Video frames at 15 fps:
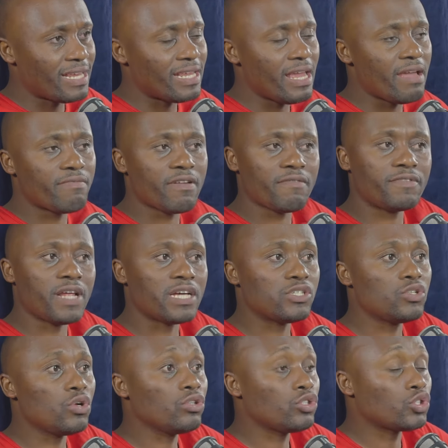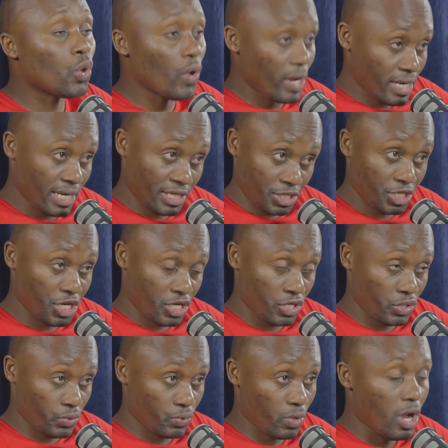EFF does not join the
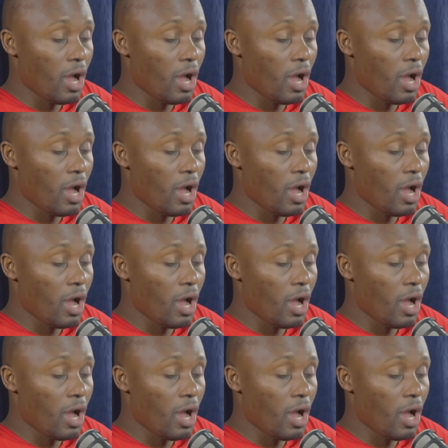GNU,